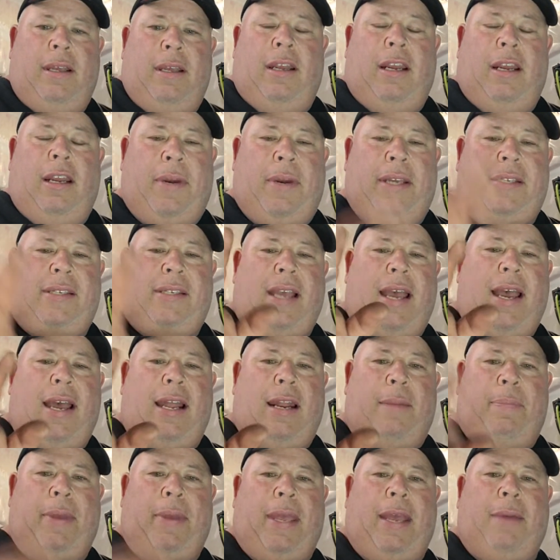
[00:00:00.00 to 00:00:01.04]
Everybody say hi
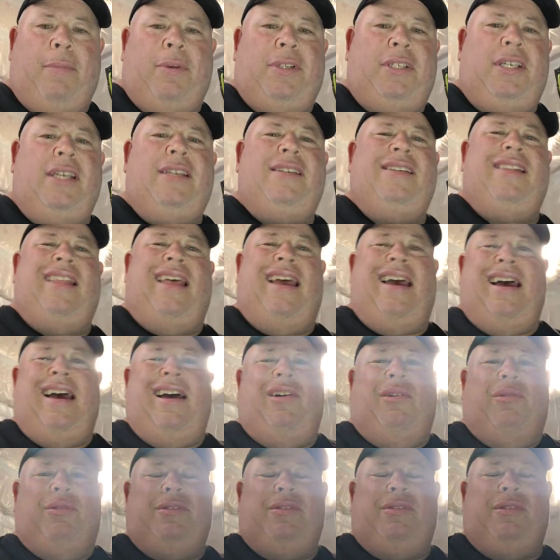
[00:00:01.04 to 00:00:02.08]
to Pamela. She's in the
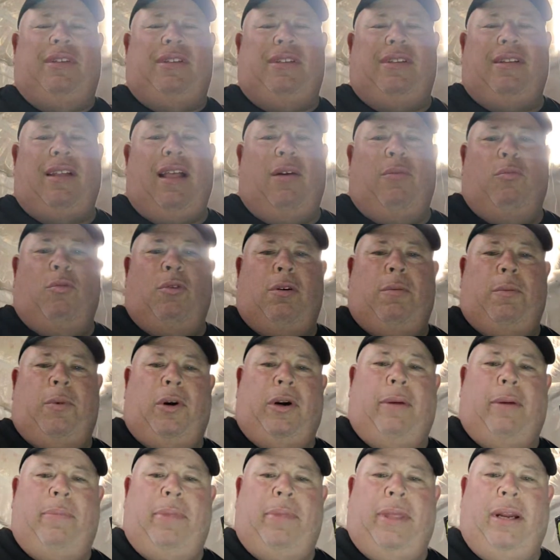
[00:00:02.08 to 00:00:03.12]
house. It's a lot
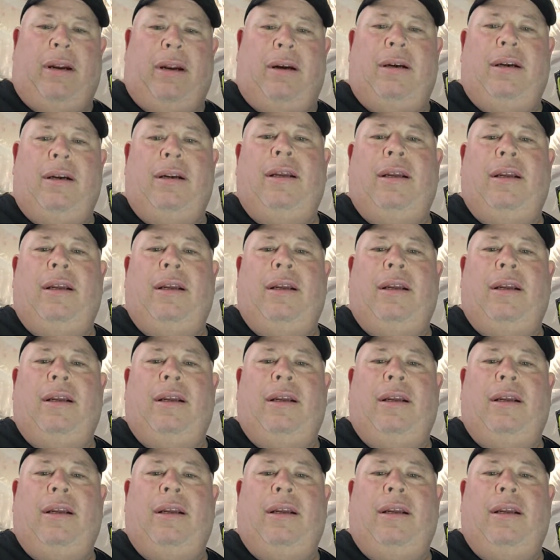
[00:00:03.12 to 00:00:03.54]
warmer up there.